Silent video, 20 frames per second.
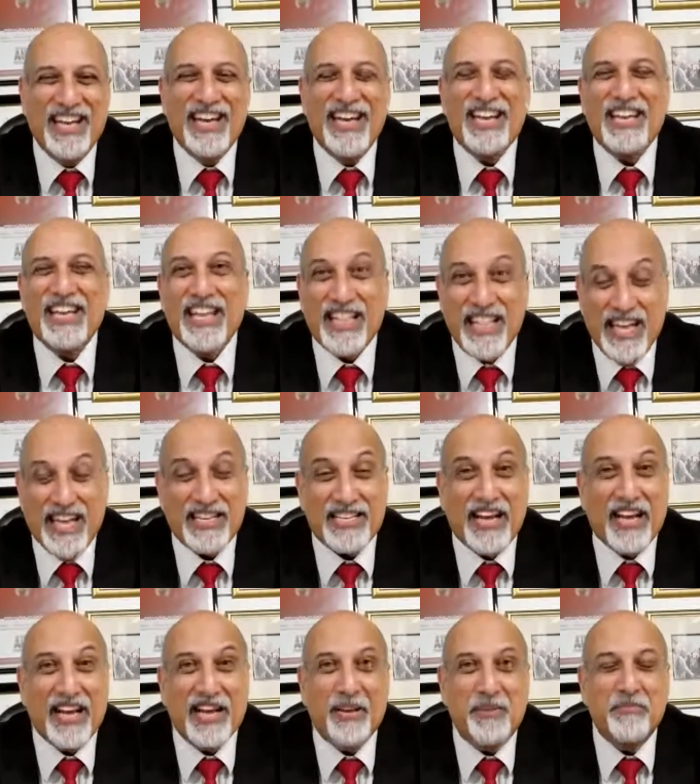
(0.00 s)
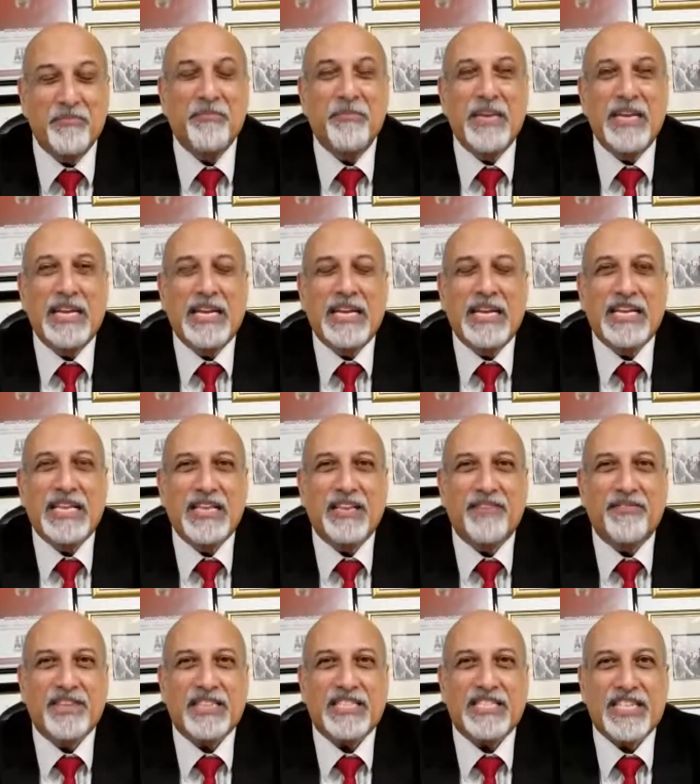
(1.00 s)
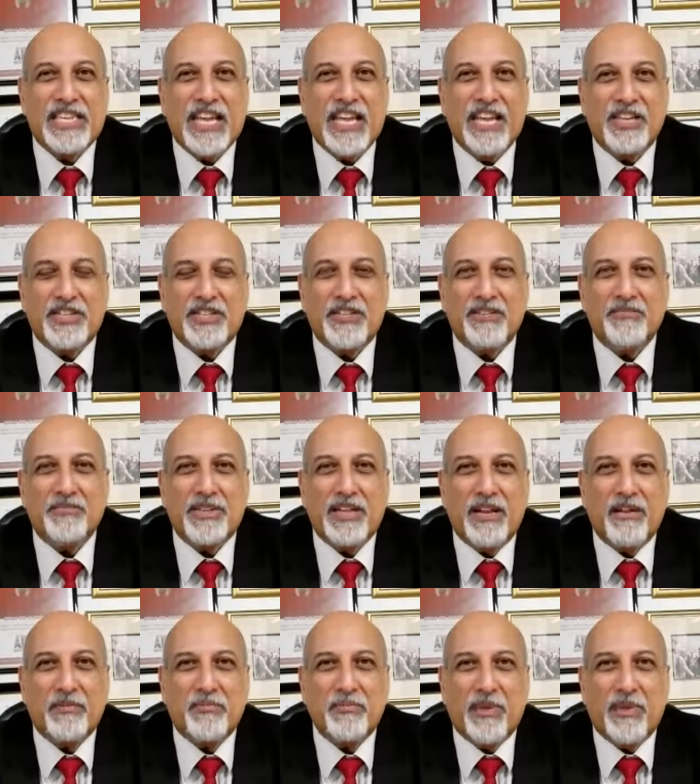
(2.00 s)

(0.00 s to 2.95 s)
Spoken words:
And at that time, the investigation done